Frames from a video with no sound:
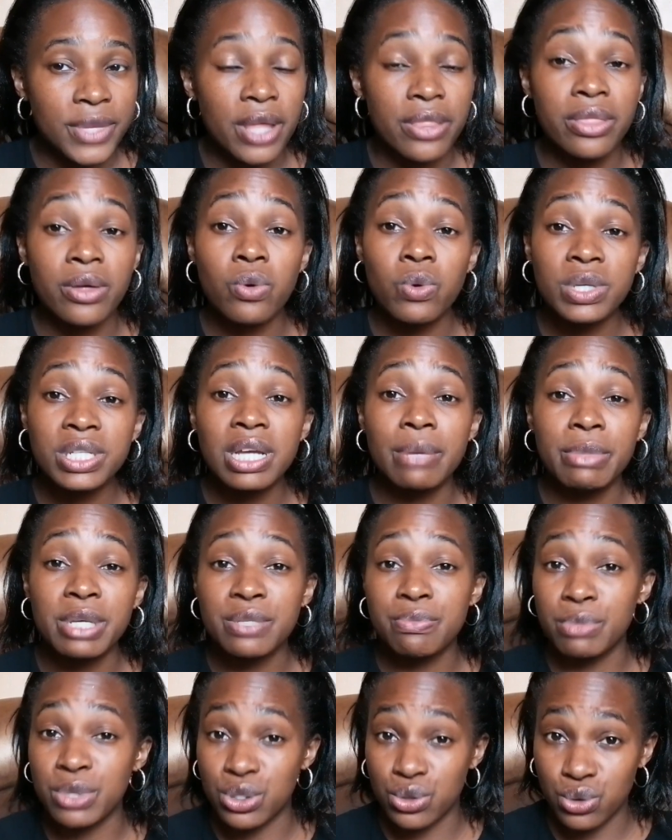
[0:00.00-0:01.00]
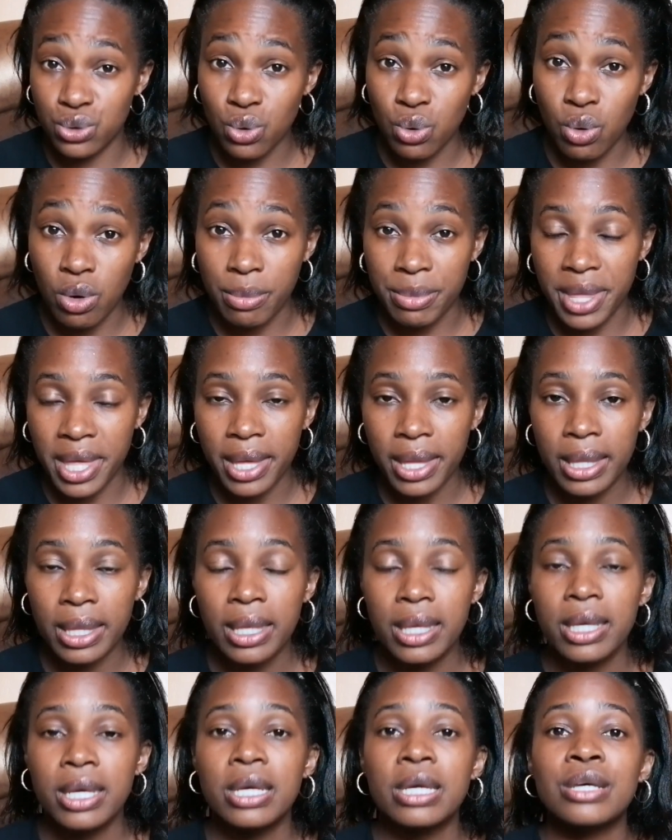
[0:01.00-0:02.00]
The water must be so warm. Yeah,
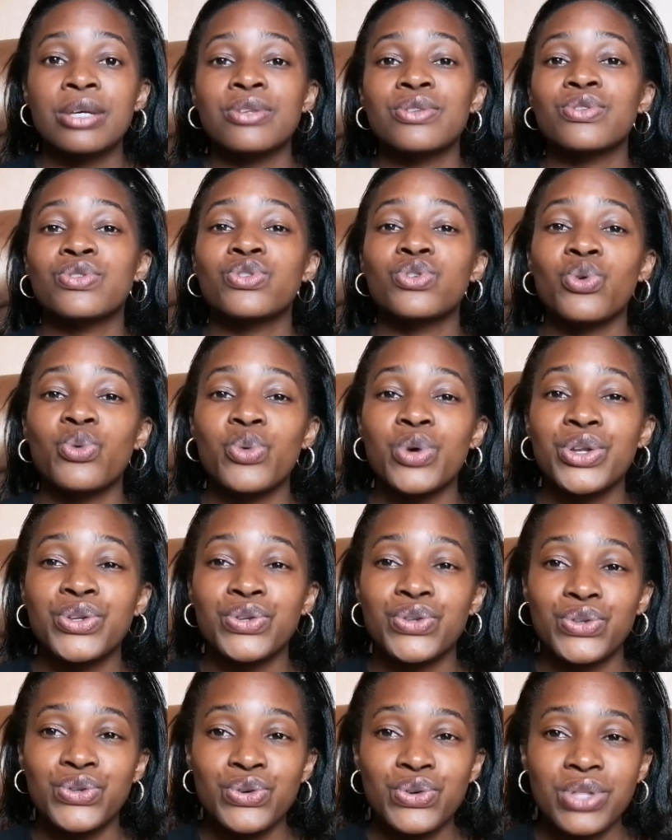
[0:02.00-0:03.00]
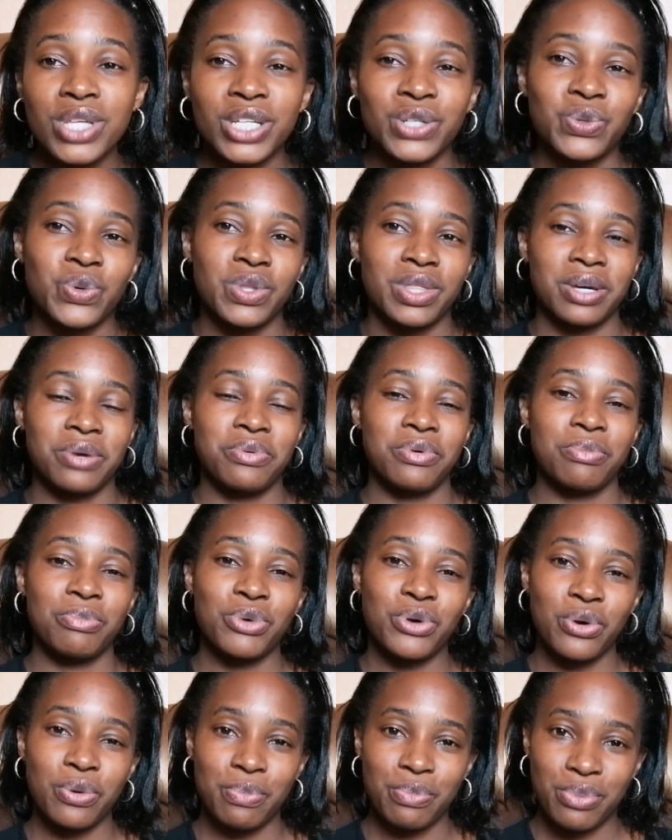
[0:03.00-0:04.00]
so when you do that with a warm
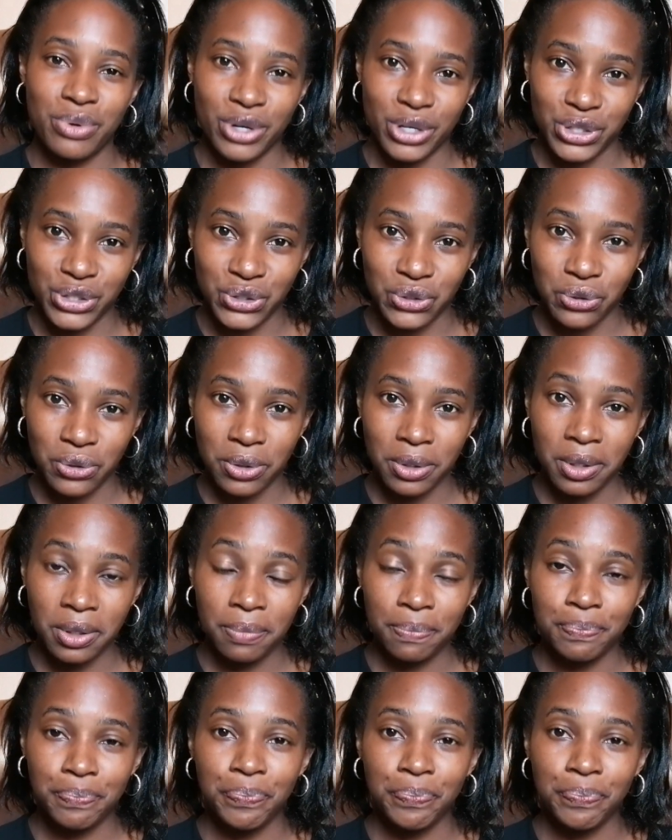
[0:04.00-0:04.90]
compression,